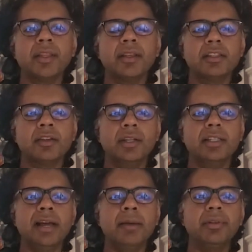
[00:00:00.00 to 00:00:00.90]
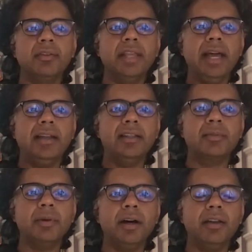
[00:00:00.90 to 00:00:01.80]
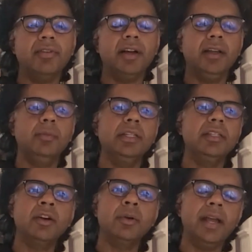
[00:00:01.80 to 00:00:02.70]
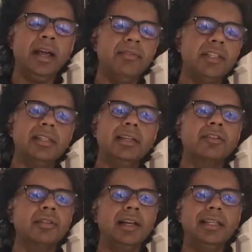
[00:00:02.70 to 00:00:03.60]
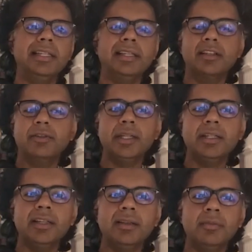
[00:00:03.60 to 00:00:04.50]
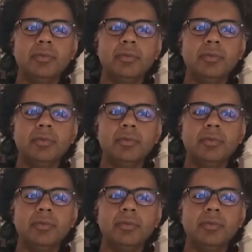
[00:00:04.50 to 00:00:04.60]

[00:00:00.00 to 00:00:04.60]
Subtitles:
So an example of that is Spotify. We don't have a centralized SRE team.